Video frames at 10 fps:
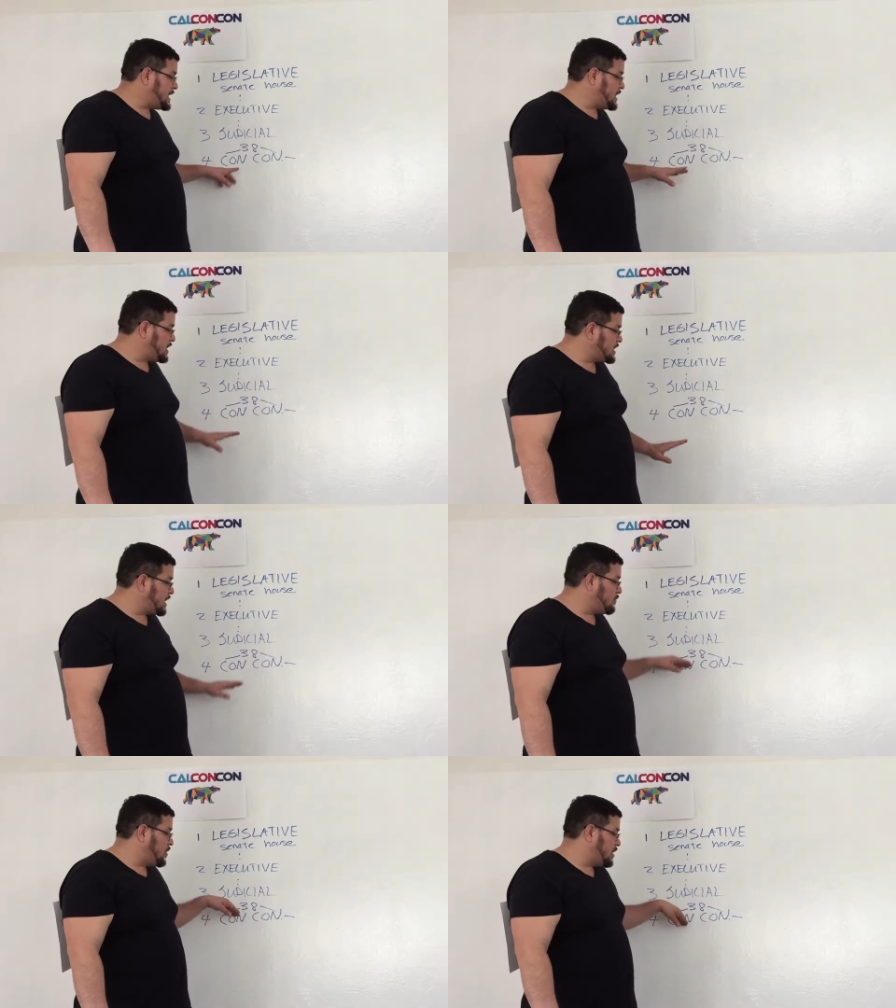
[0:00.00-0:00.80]
anything
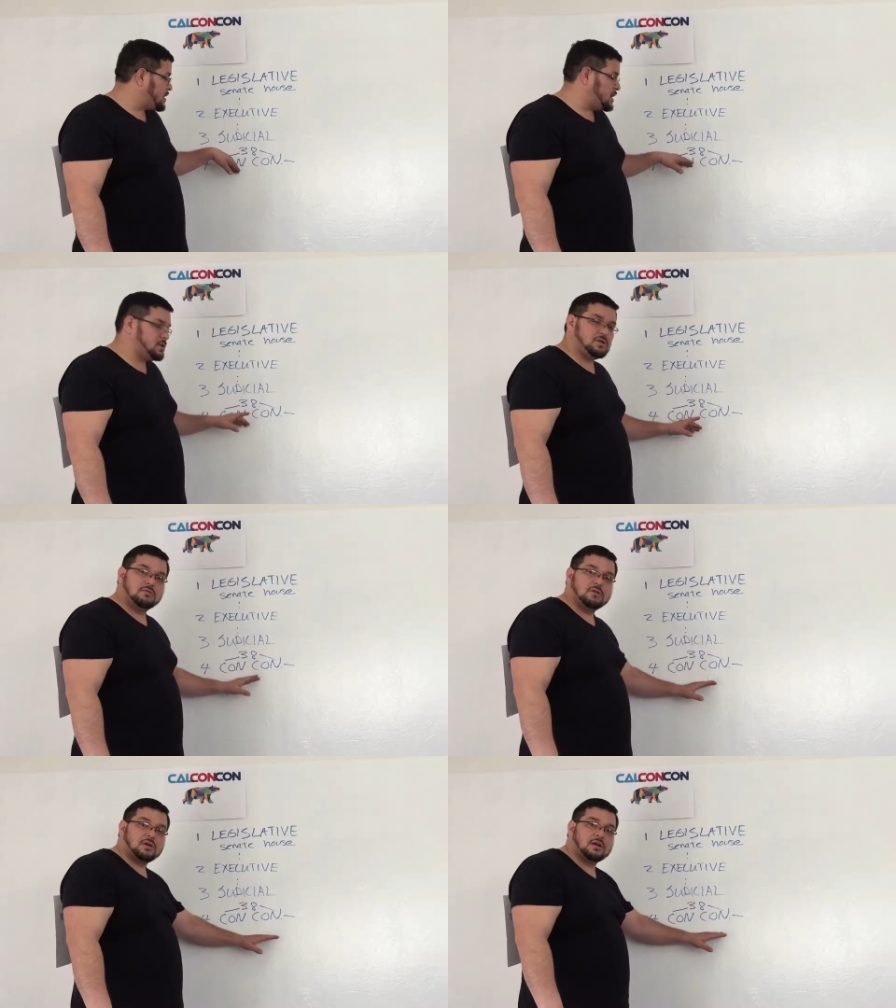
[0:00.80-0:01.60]
they want
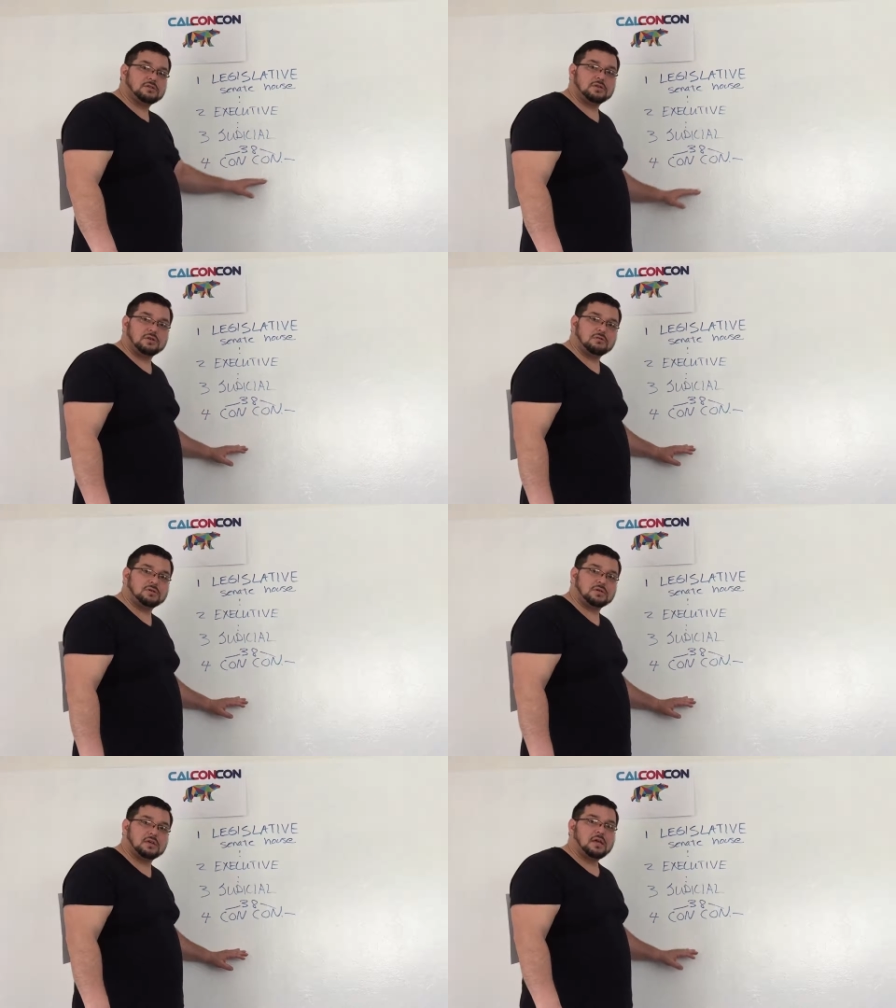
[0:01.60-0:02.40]
into the
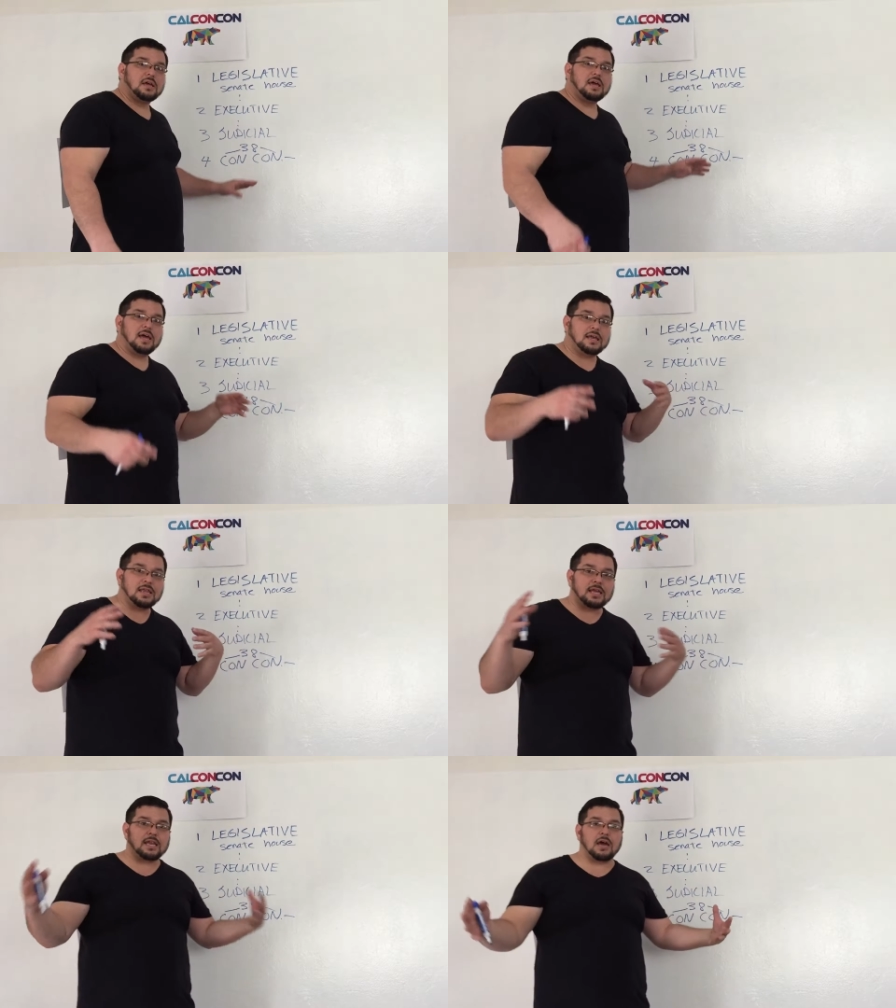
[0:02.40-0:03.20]
Constitution,
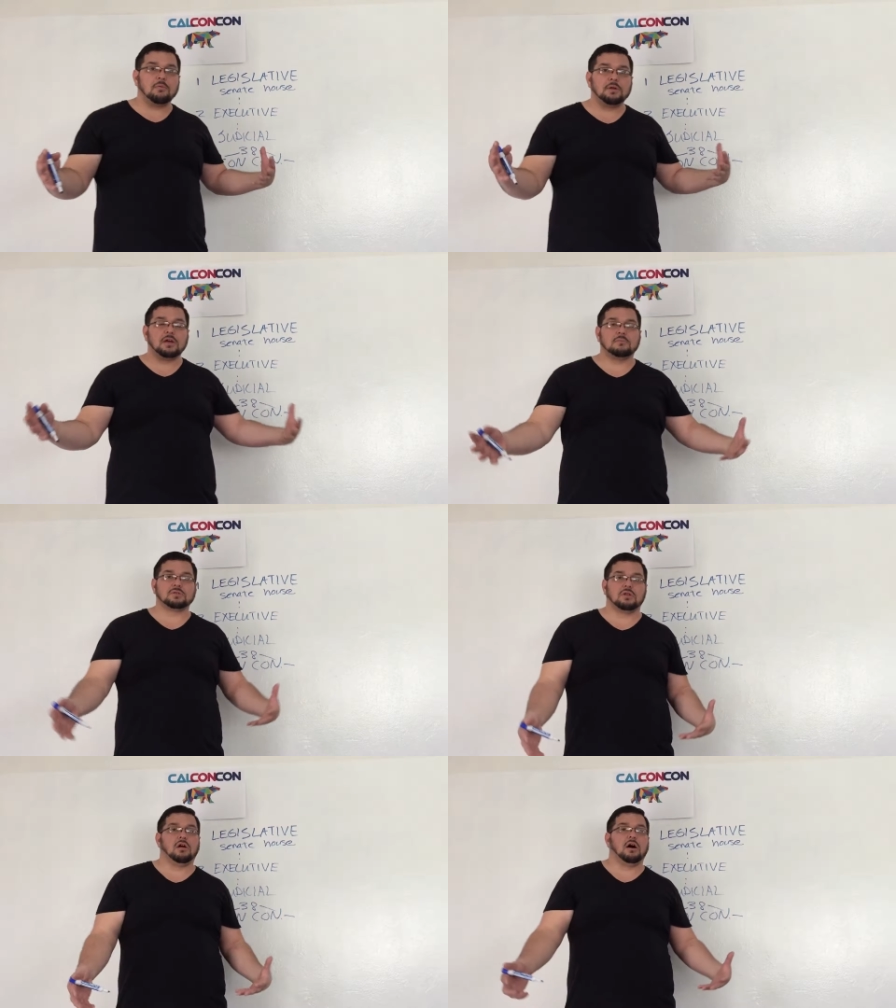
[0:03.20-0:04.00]
and that now
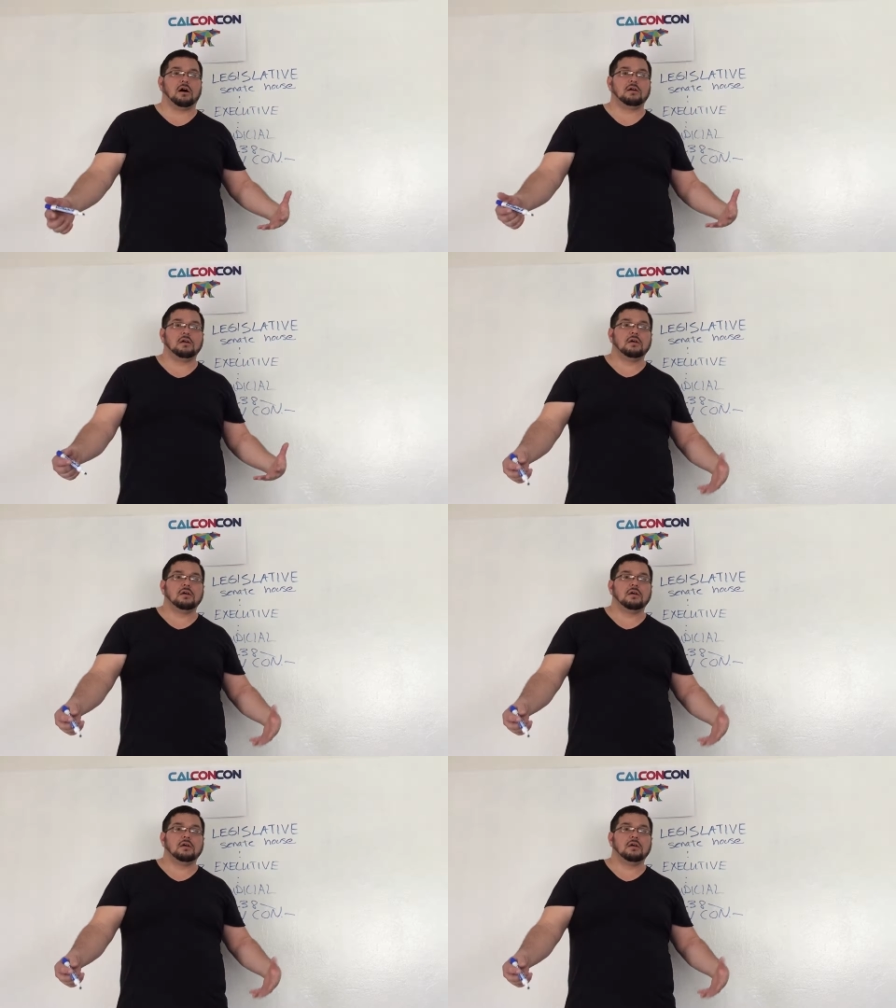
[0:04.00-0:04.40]
becomes law.